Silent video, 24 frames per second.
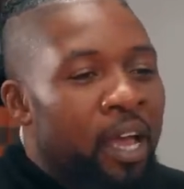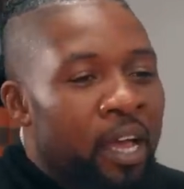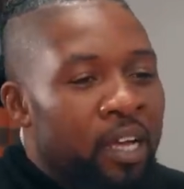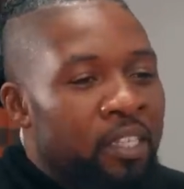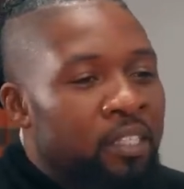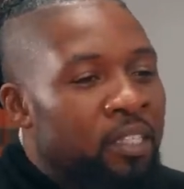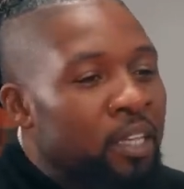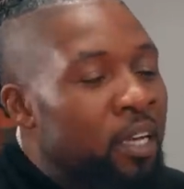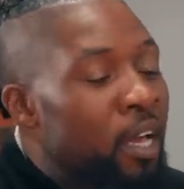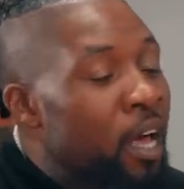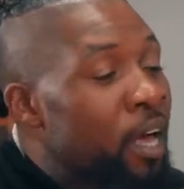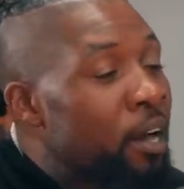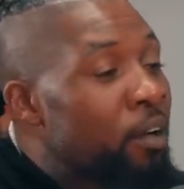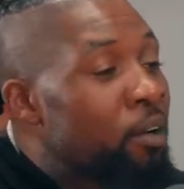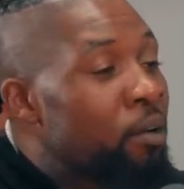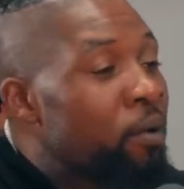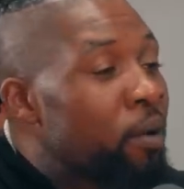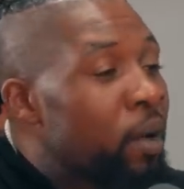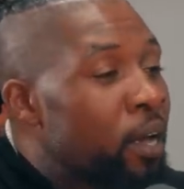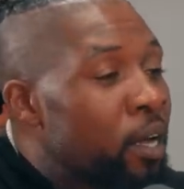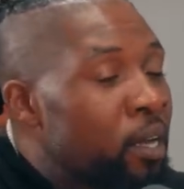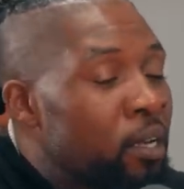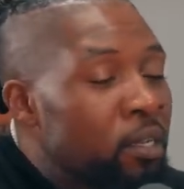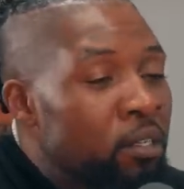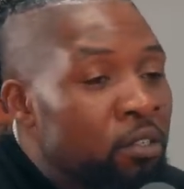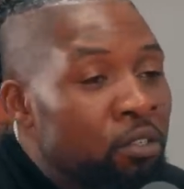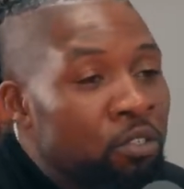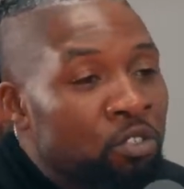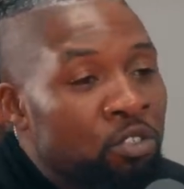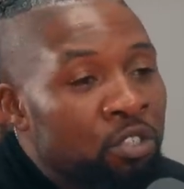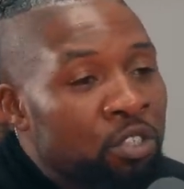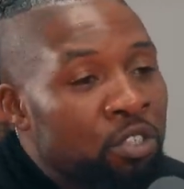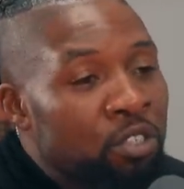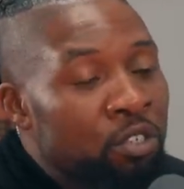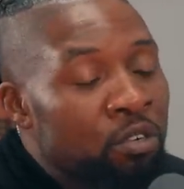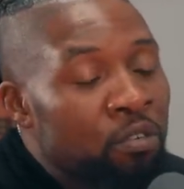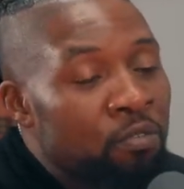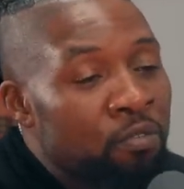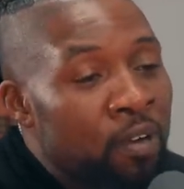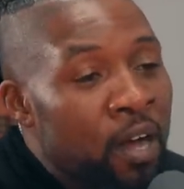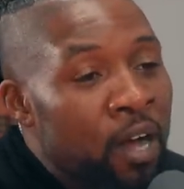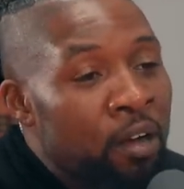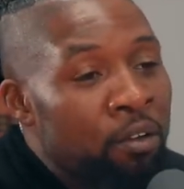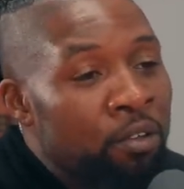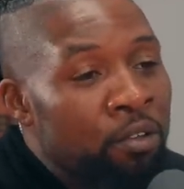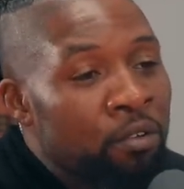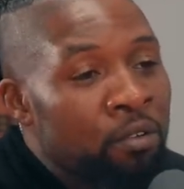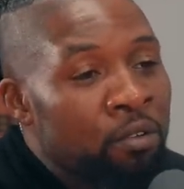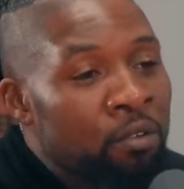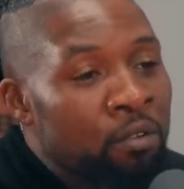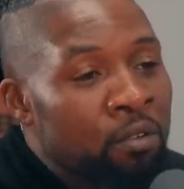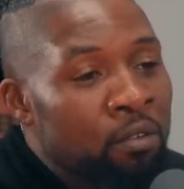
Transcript: has a lot of great nutritional value.